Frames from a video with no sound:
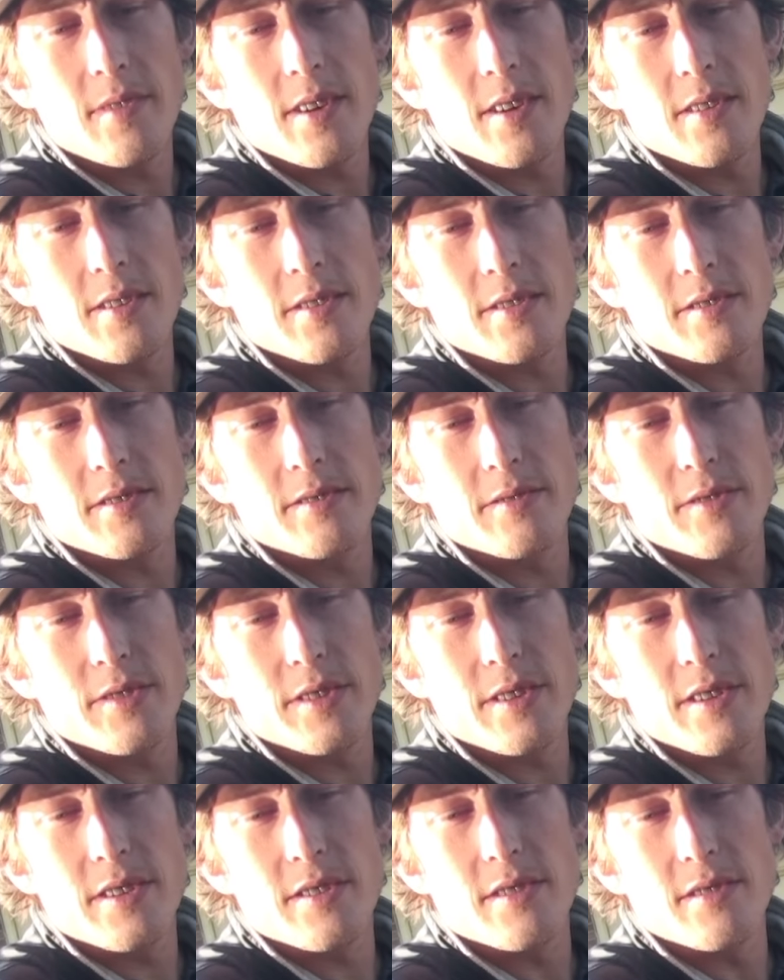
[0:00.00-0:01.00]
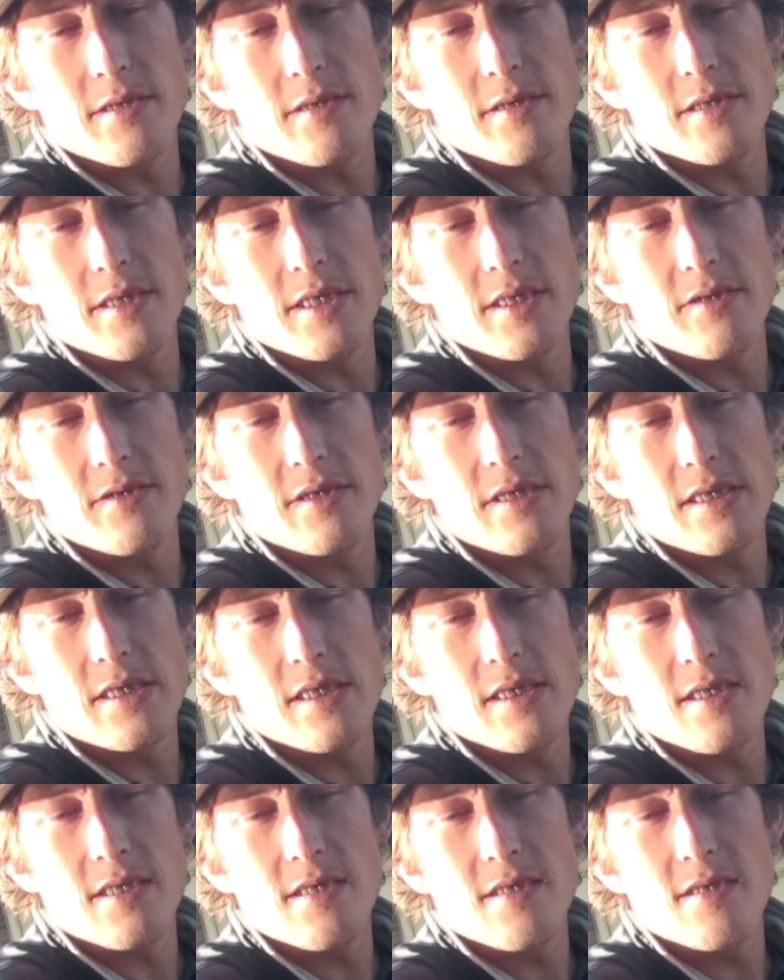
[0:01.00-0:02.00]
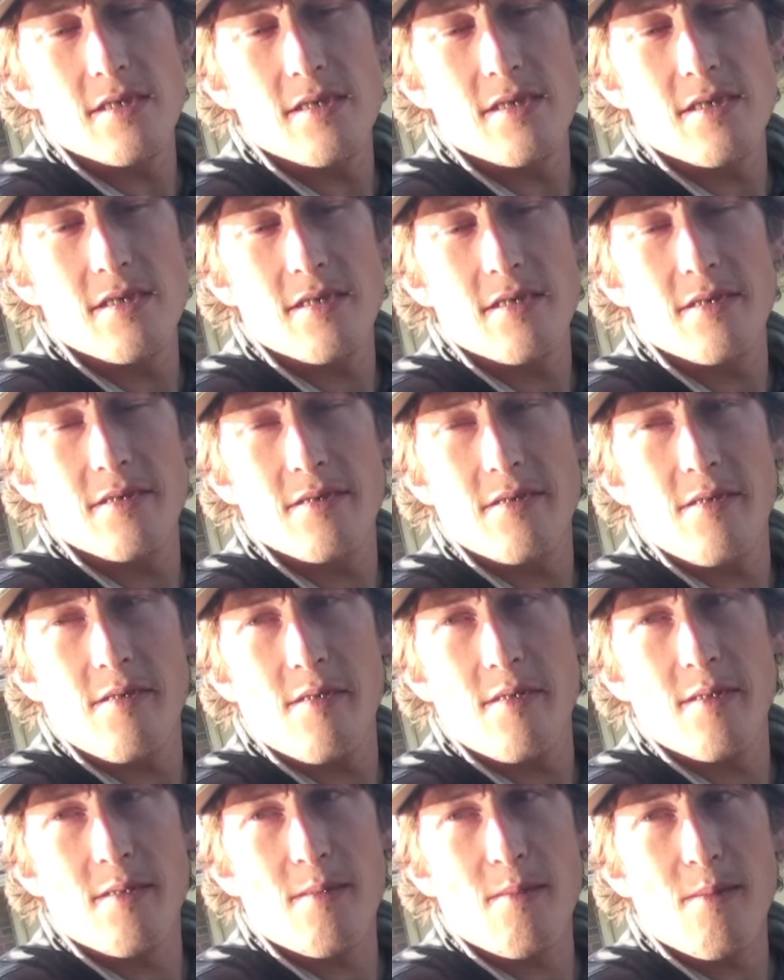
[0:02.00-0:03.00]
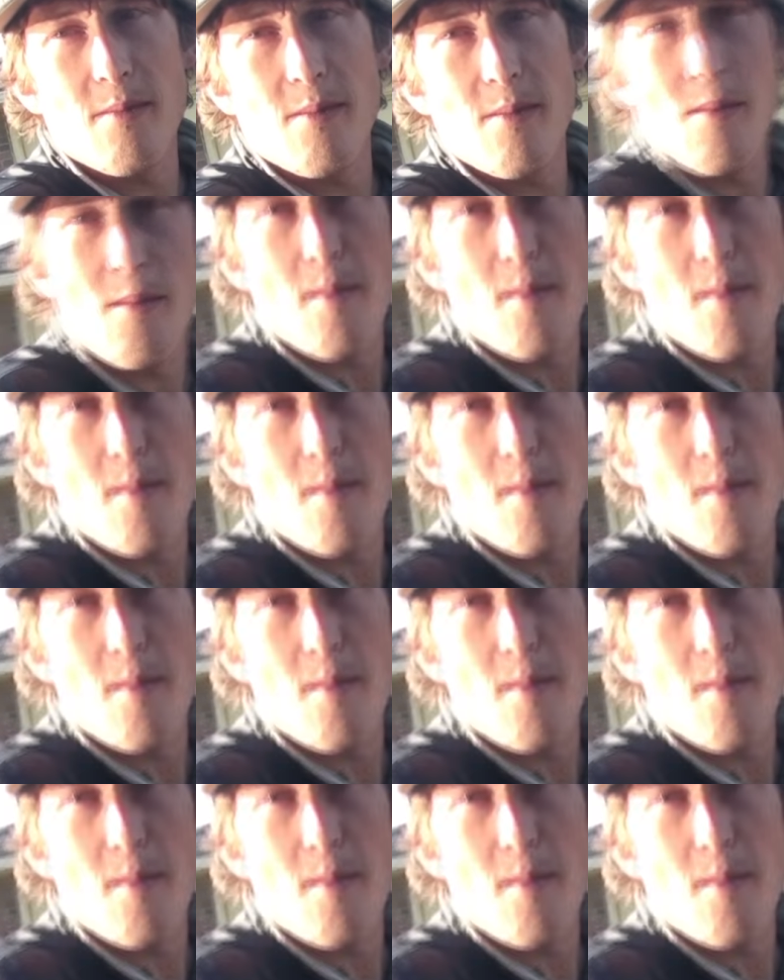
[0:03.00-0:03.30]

yeah, there's traditional Leafs. Yeah, but.